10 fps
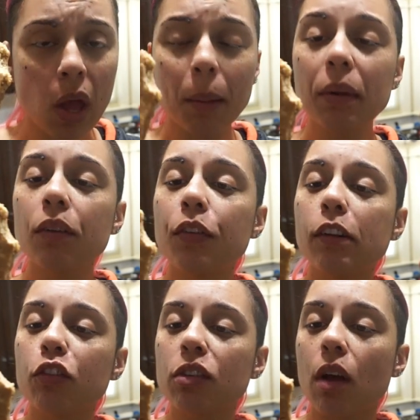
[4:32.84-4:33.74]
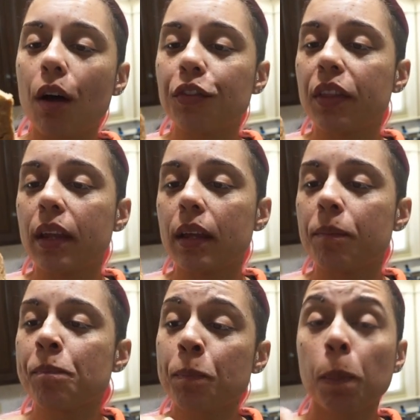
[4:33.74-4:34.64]
I'm gonna finish this off and
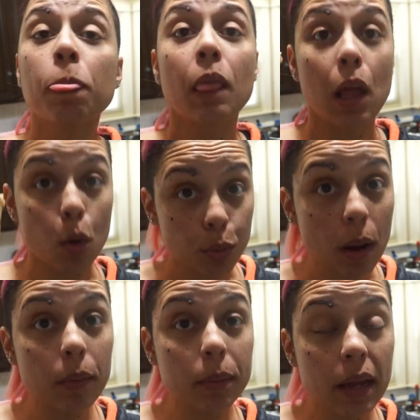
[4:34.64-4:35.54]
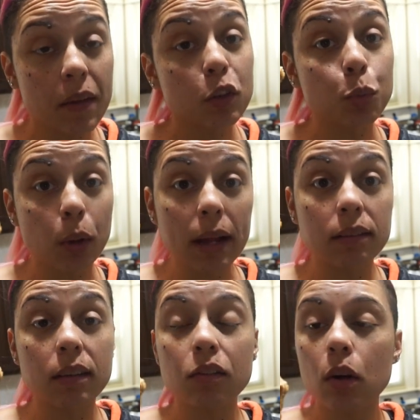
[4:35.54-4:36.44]
then I'll probably have a
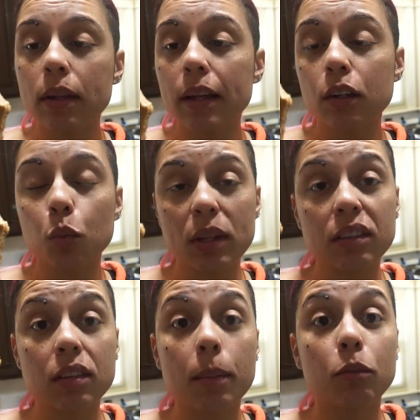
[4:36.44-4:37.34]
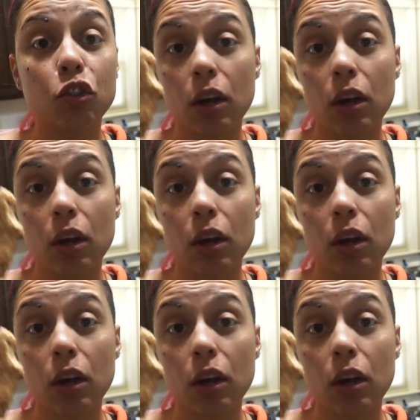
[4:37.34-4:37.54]
Sprite Zero later with some